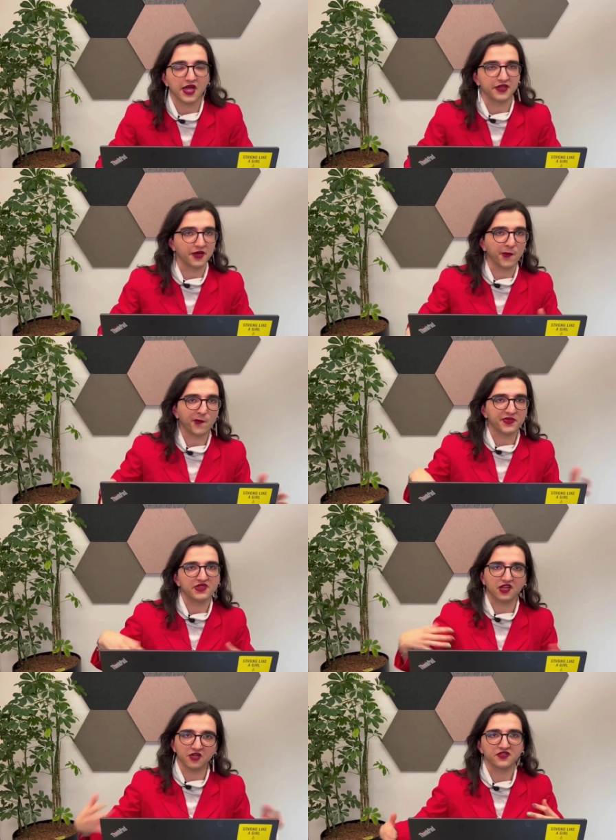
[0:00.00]
And
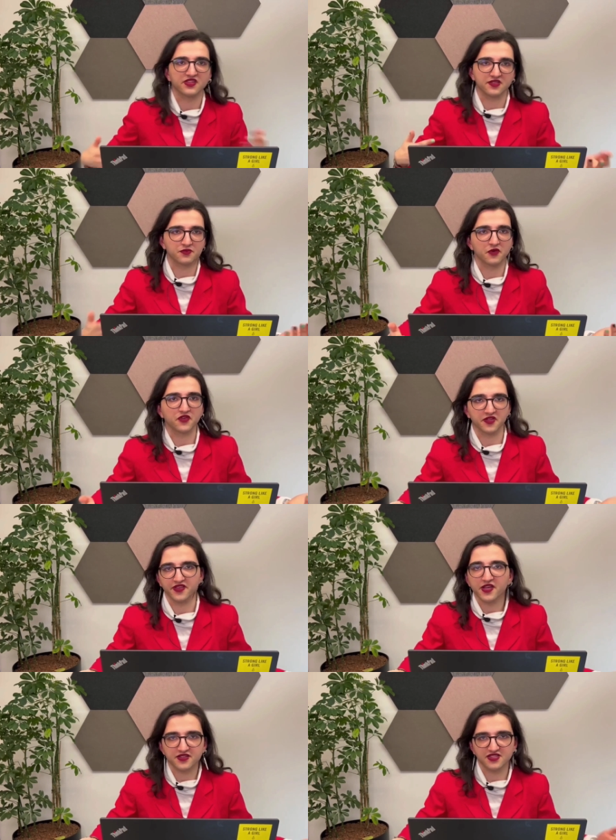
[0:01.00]
um, the concept of
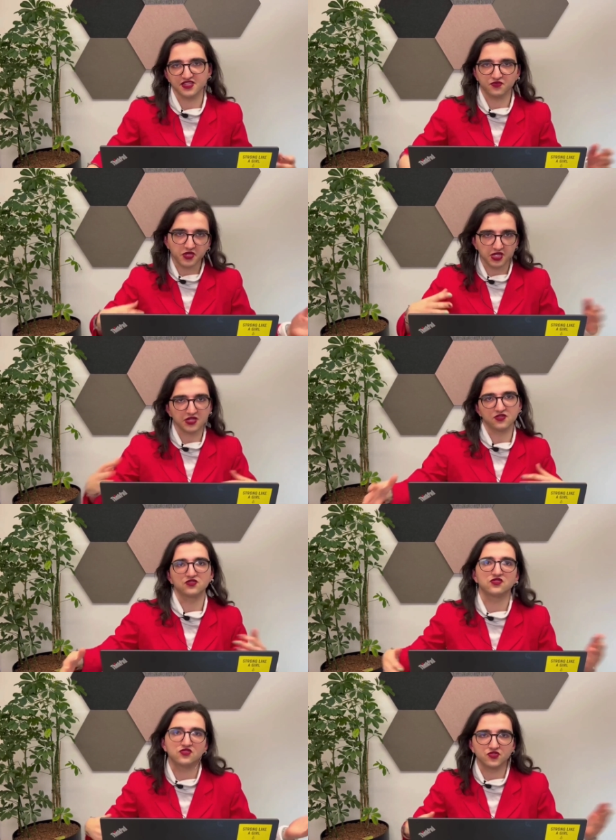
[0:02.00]
containers has
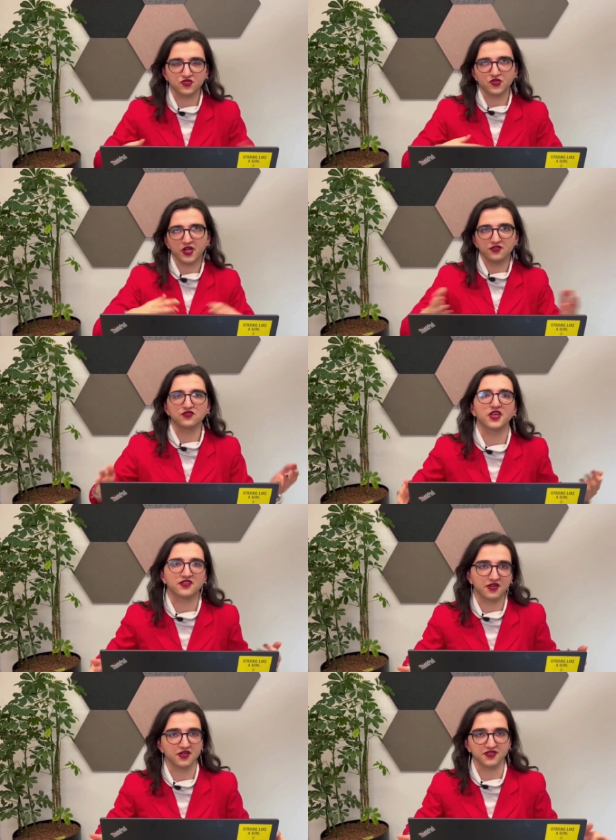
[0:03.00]
really try to
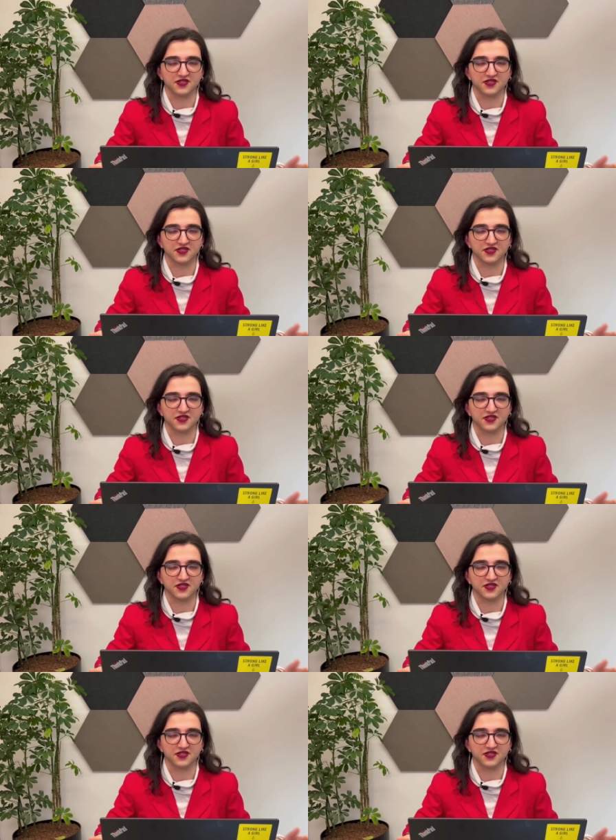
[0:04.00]
take a turn